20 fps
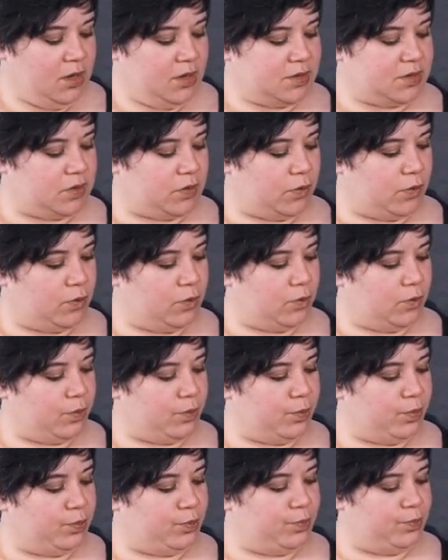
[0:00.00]
So
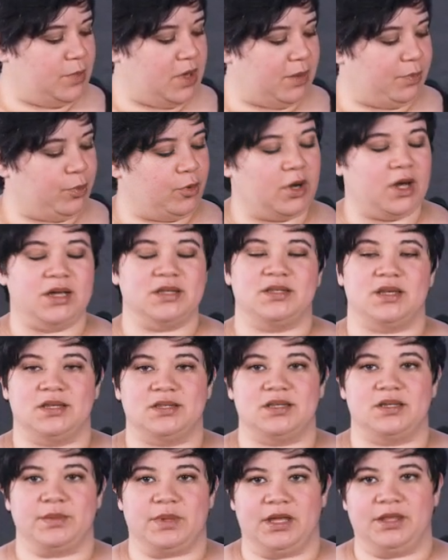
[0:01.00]
a processing